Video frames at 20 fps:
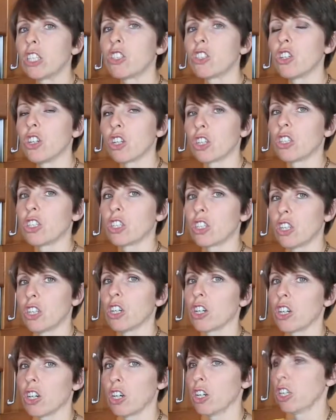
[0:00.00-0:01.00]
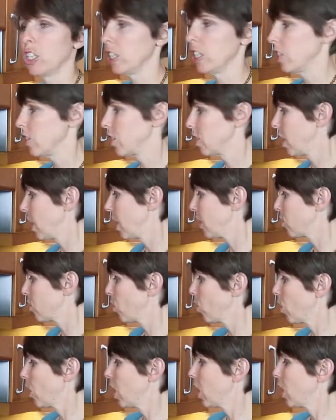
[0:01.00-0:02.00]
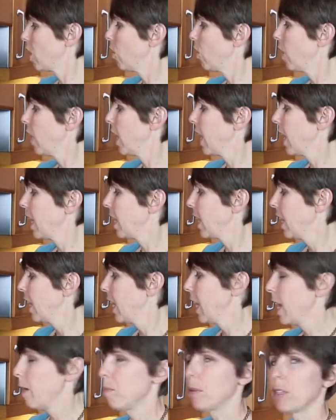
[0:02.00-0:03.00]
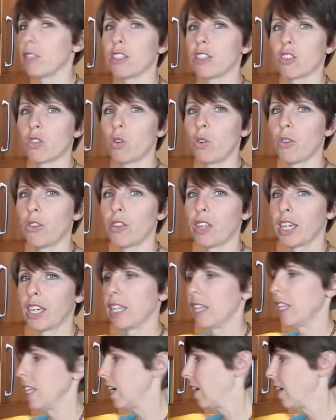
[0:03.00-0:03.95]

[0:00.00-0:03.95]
took to cook earlier today. So we're going to go ahead and put this whole thing in the